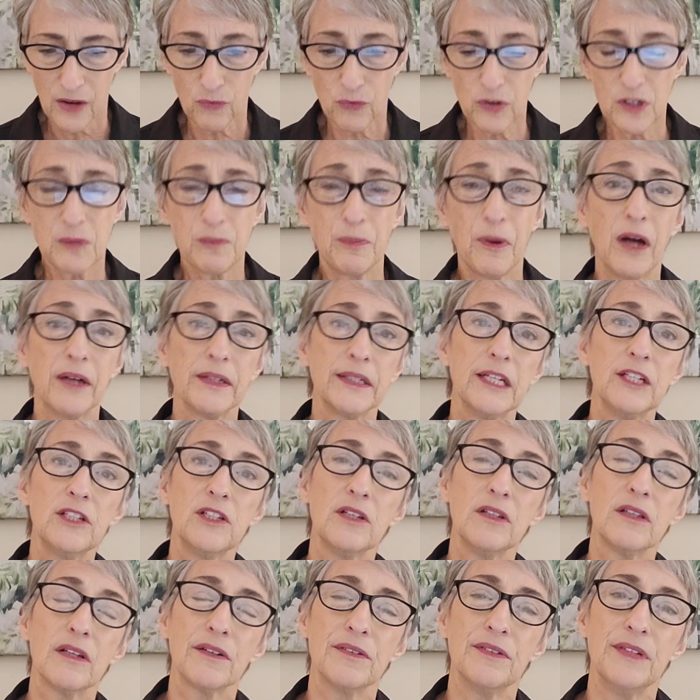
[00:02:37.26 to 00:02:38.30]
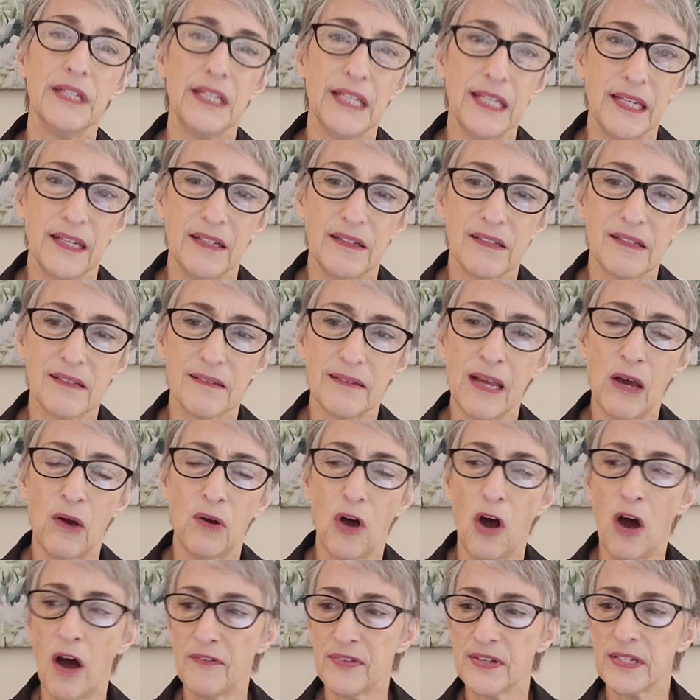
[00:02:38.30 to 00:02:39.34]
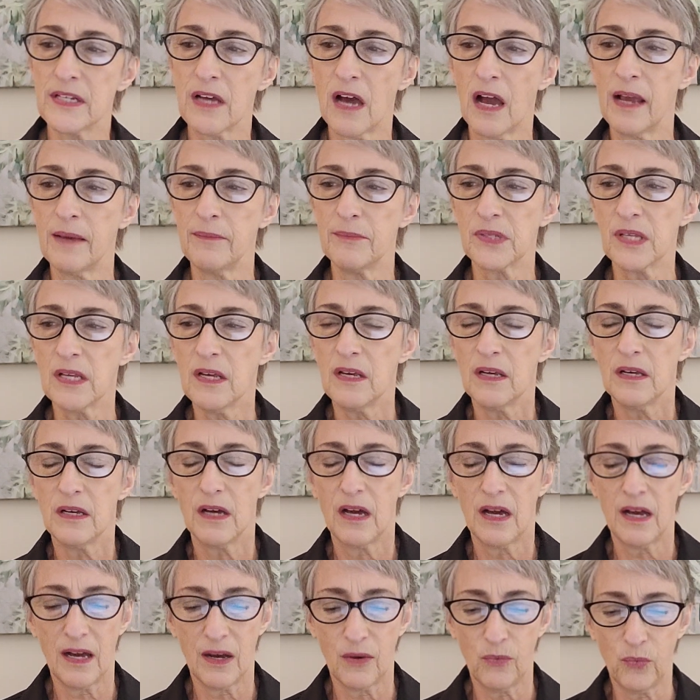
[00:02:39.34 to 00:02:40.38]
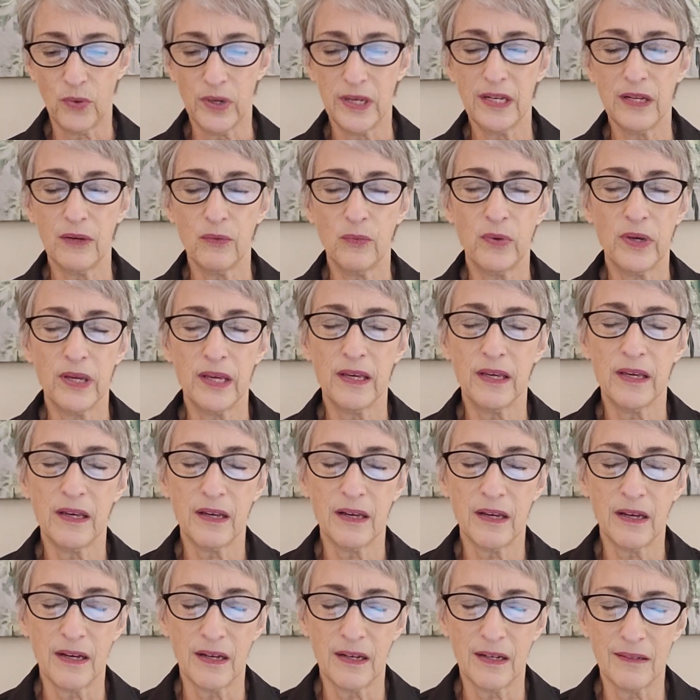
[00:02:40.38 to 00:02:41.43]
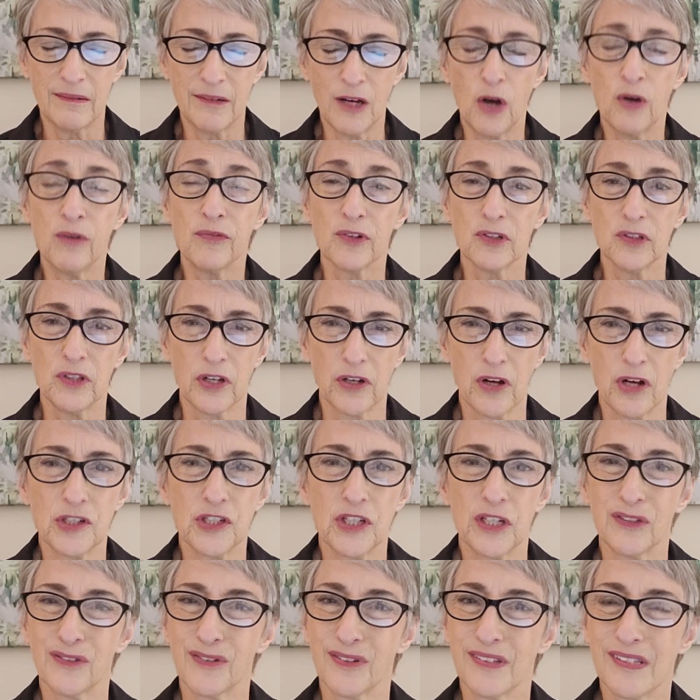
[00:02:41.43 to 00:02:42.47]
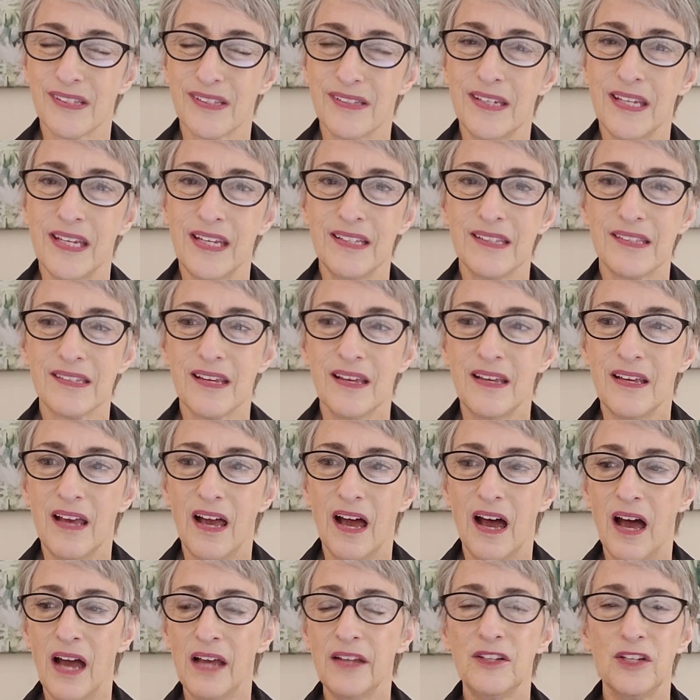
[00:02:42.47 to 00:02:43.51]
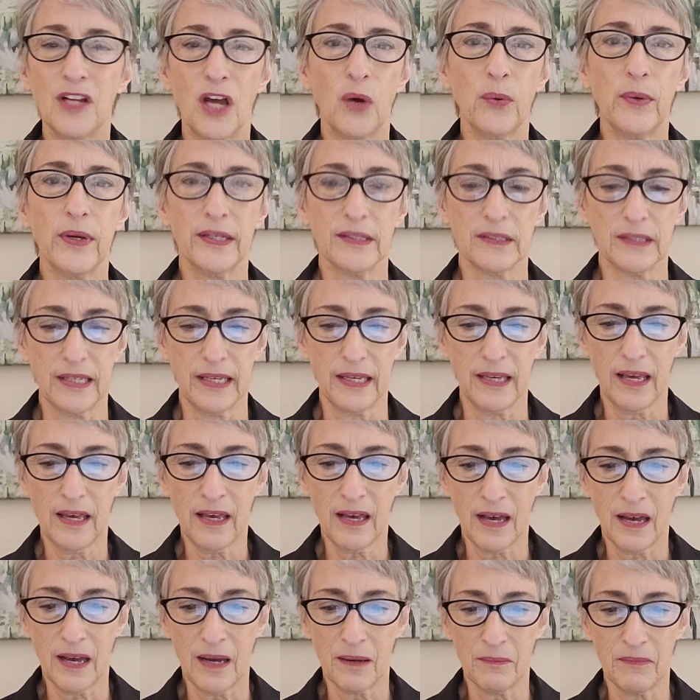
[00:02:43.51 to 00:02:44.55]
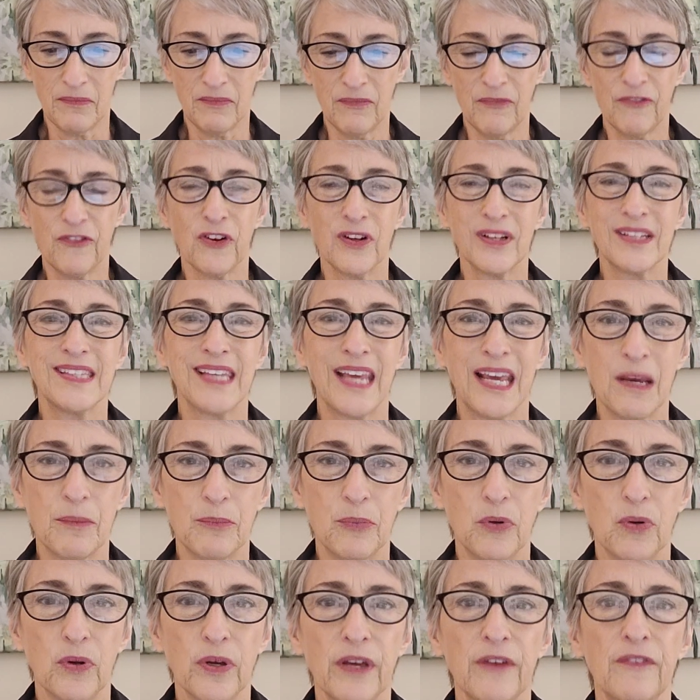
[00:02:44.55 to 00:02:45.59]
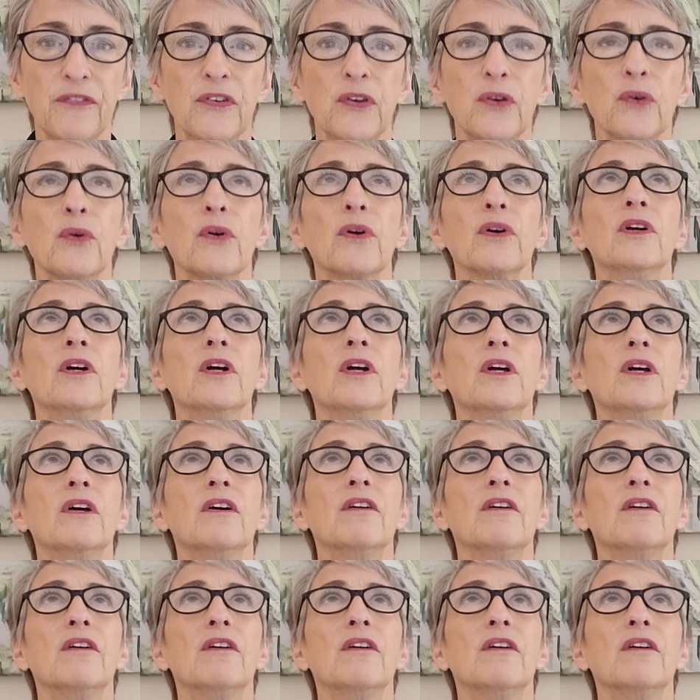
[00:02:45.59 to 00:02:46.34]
Responding to their needs. Now, oftentimes, we overlook our children's needs unknowingly. For example, if you're